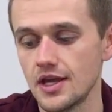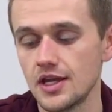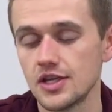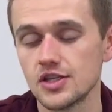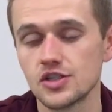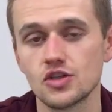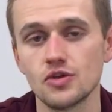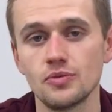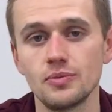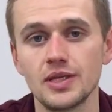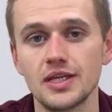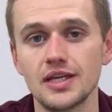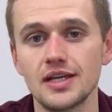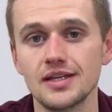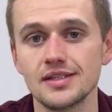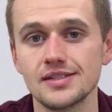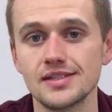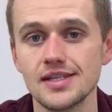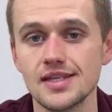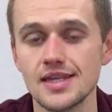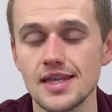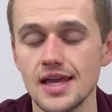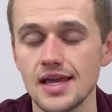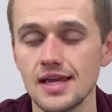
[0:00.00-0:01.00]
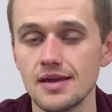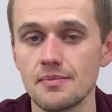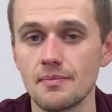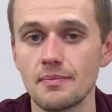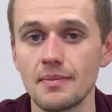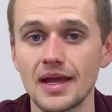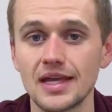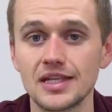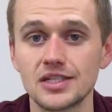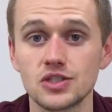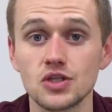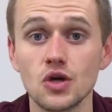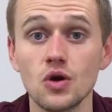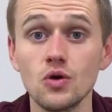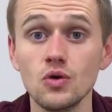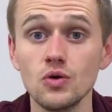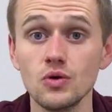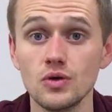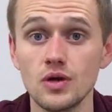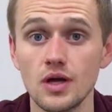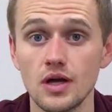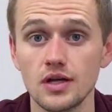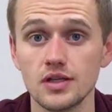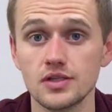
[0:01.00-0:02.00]
So because of that, my total
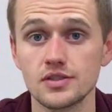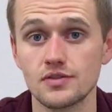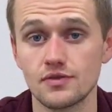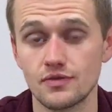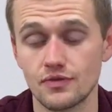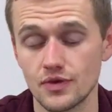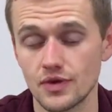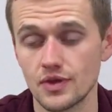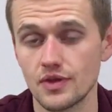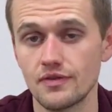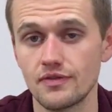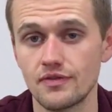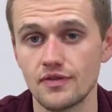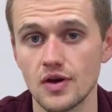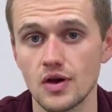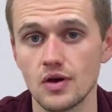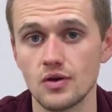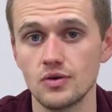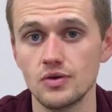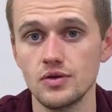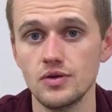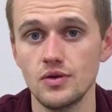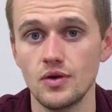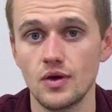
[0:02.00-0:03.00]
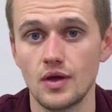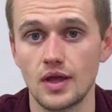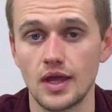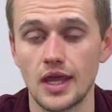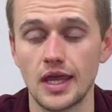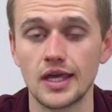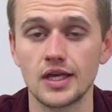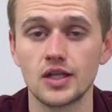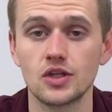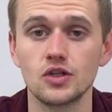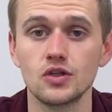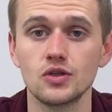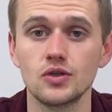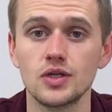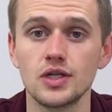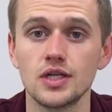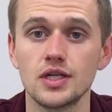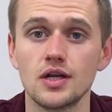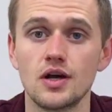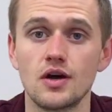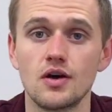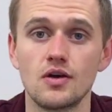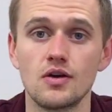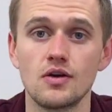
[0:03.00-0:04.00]
cost for the phone, including
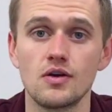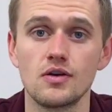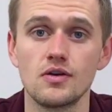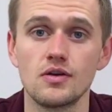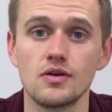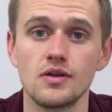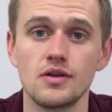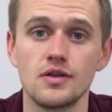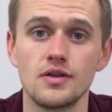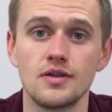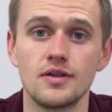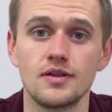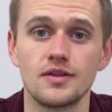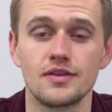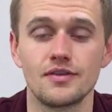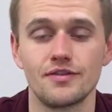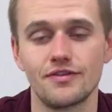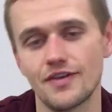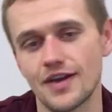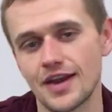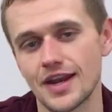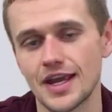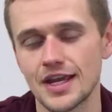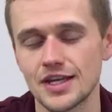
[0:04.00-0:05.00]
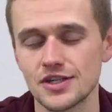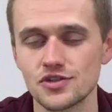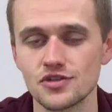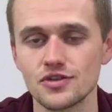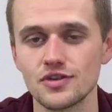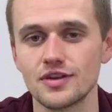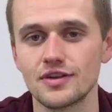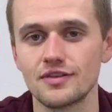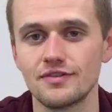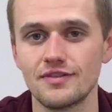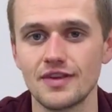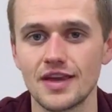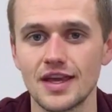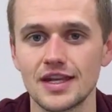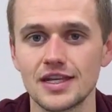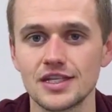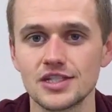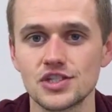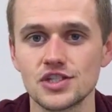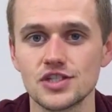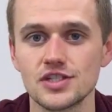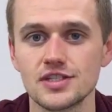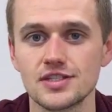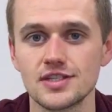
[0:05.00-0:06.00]
all the financial
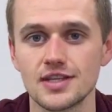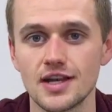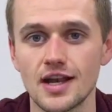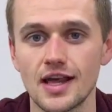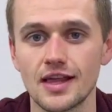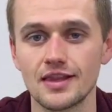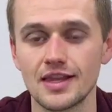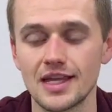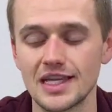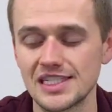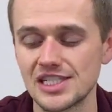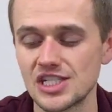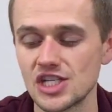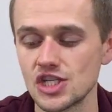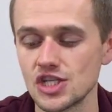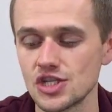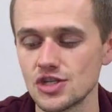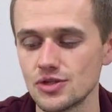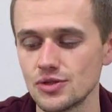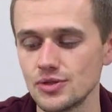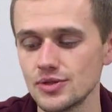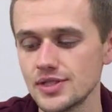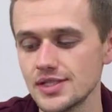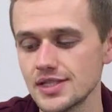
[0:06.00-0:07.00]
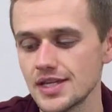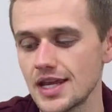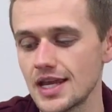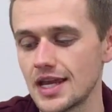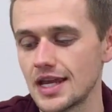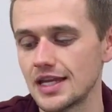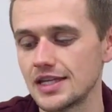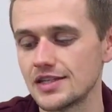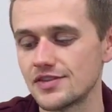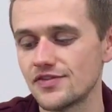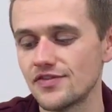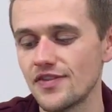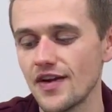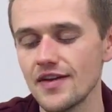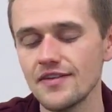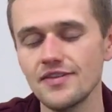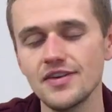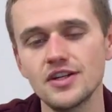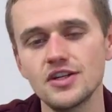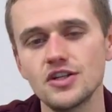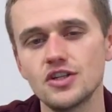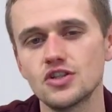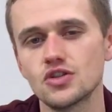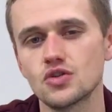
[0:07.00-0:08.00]
advantages that I like to use, is
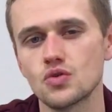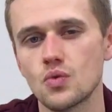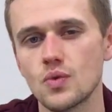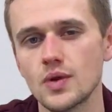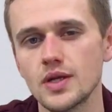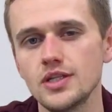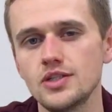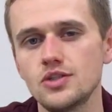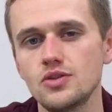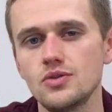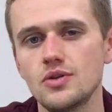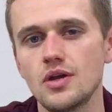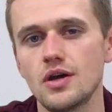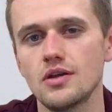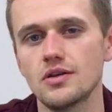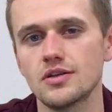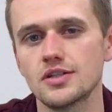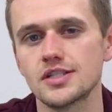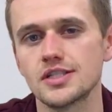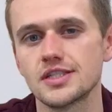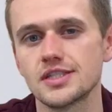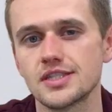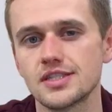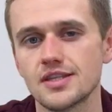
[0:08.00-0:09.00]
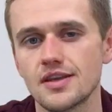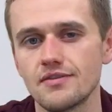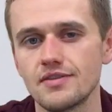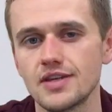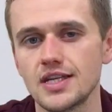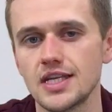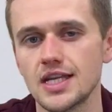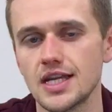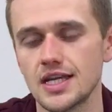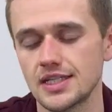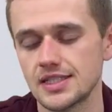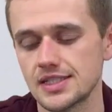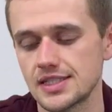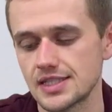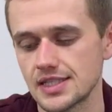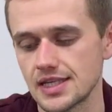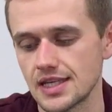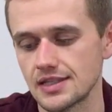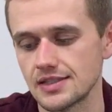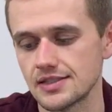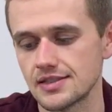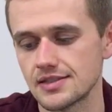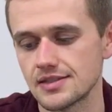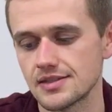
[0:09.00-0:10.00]

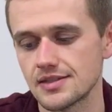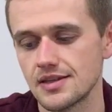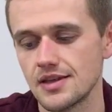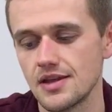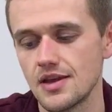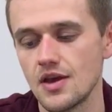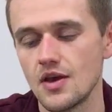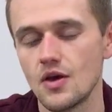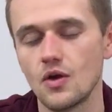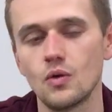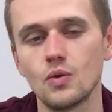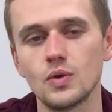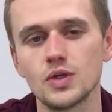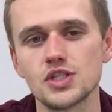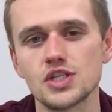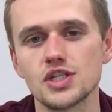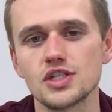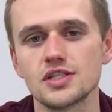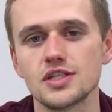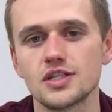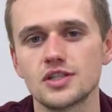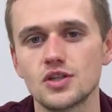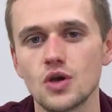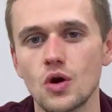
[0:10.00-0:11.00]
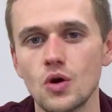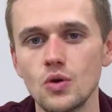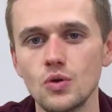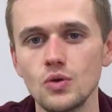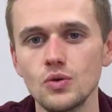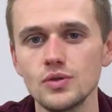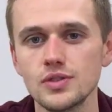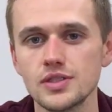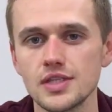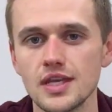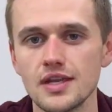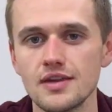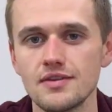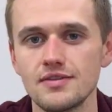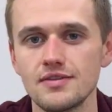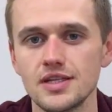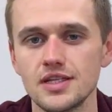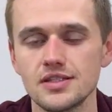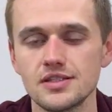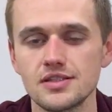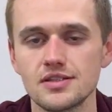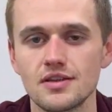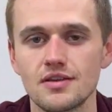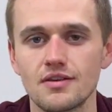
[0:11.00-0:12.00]
$522.79, which is a total
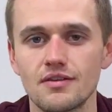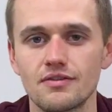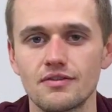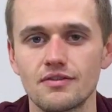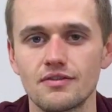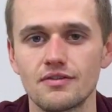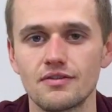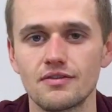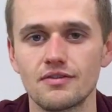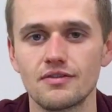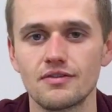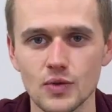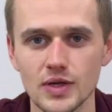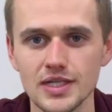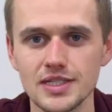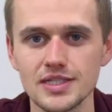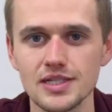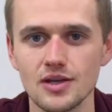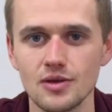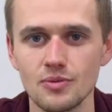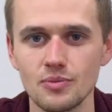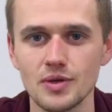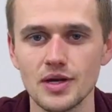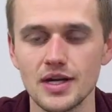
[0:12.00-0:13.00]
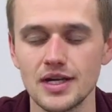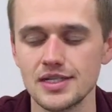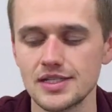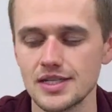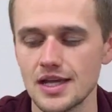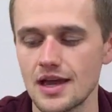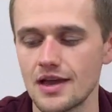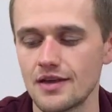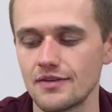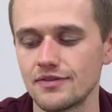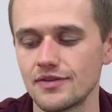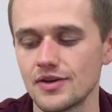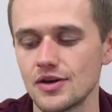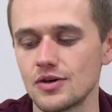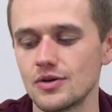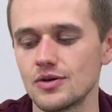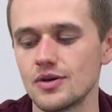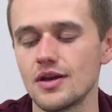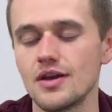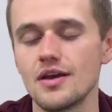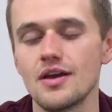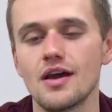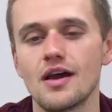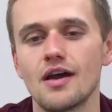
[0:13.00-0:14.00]
savings from a retail price iPhone
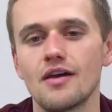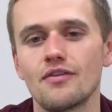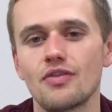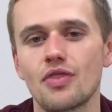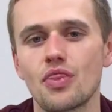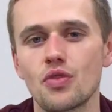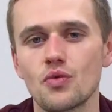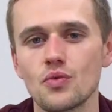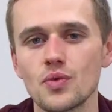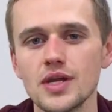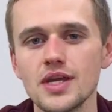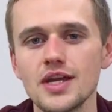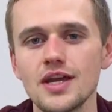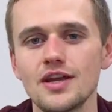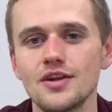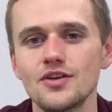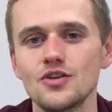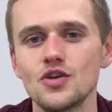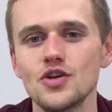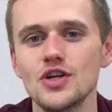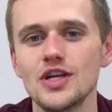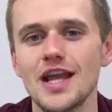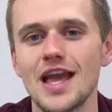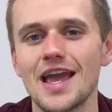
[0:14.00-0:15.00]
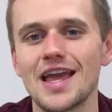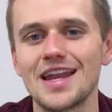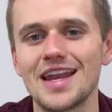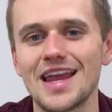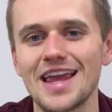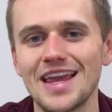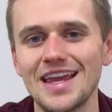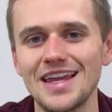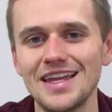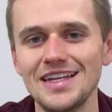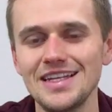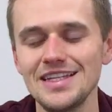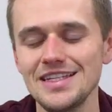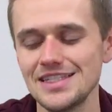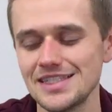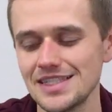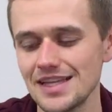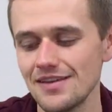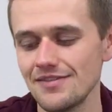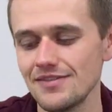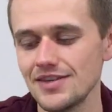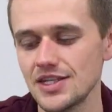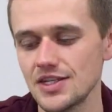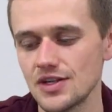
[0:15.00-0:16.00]
of
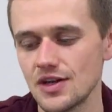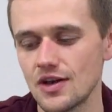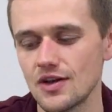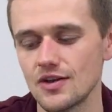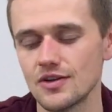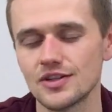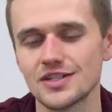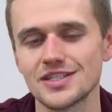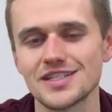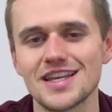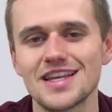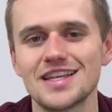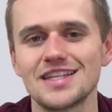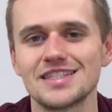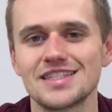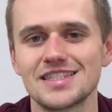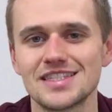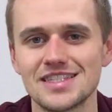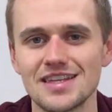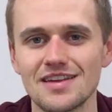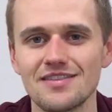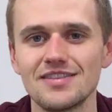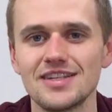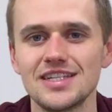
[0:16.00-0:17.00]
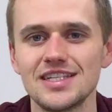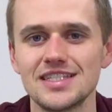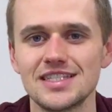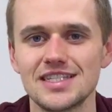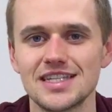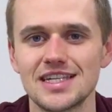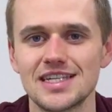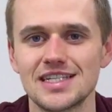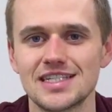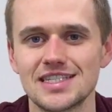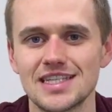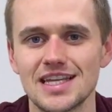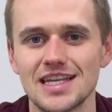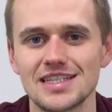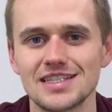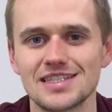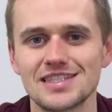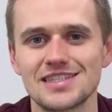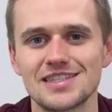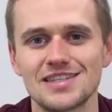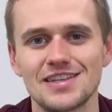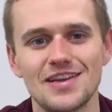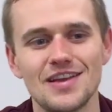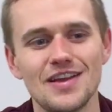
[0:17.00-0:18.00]

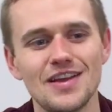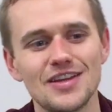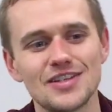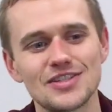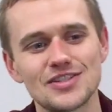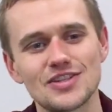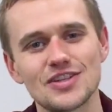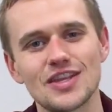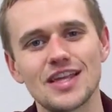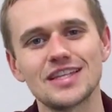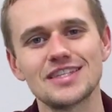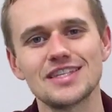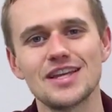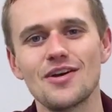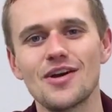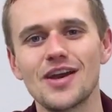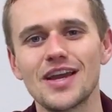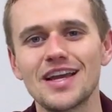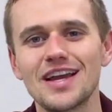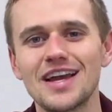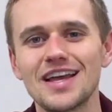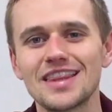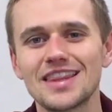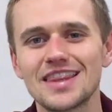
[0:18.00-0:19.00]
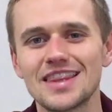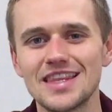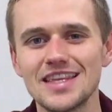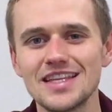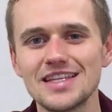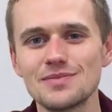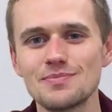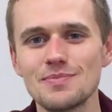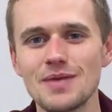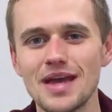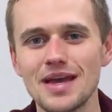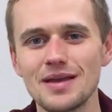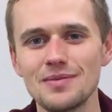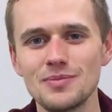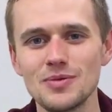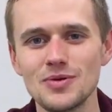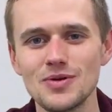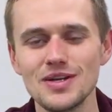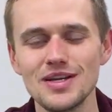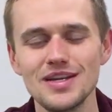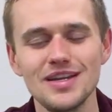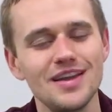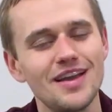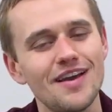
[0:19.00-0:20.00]
$387.76. So that's how I got this bad
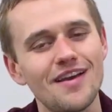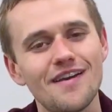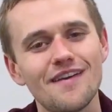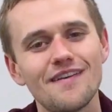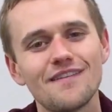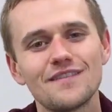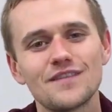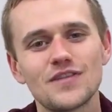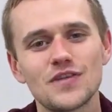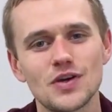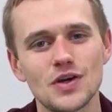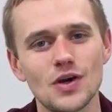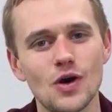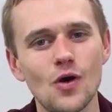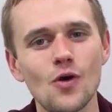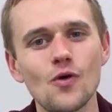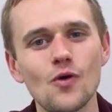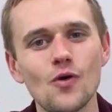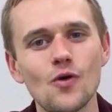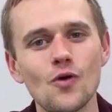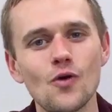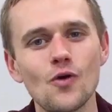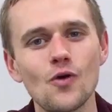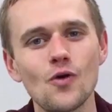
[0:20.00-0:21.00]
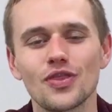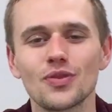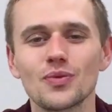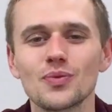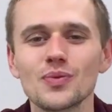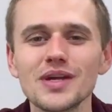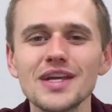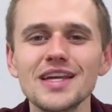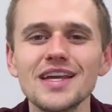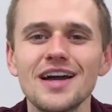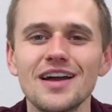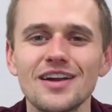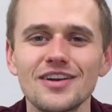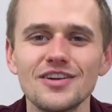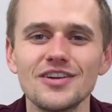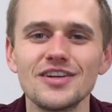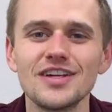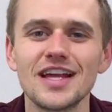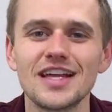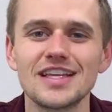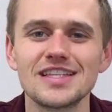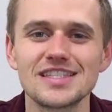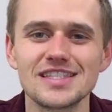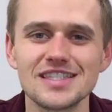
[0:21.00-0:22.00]
boy for over
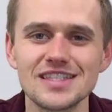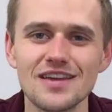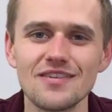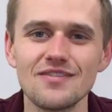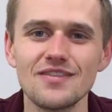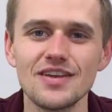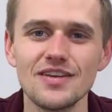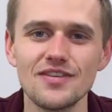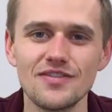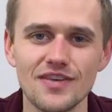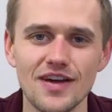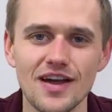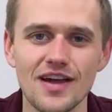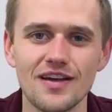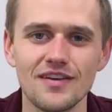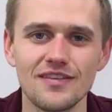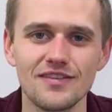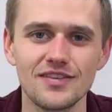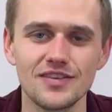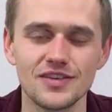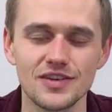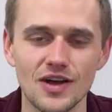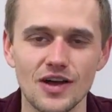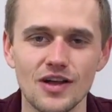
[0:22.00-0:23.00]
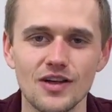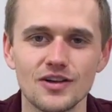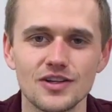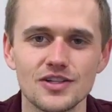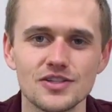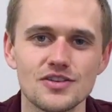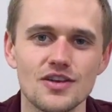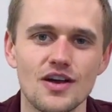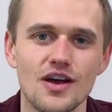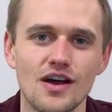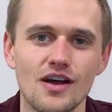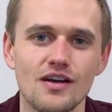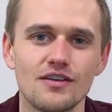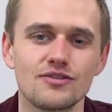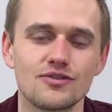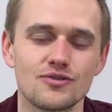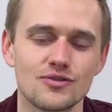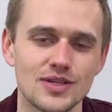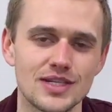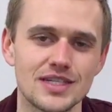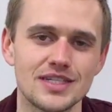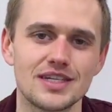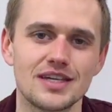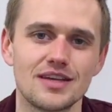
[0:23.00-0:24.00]
$375 off
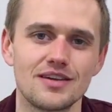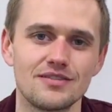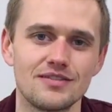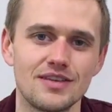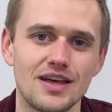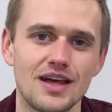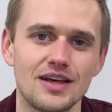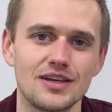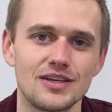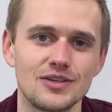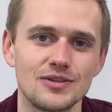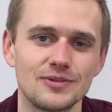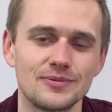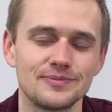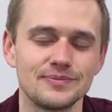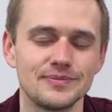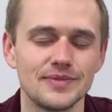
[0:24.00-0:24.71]
retail value.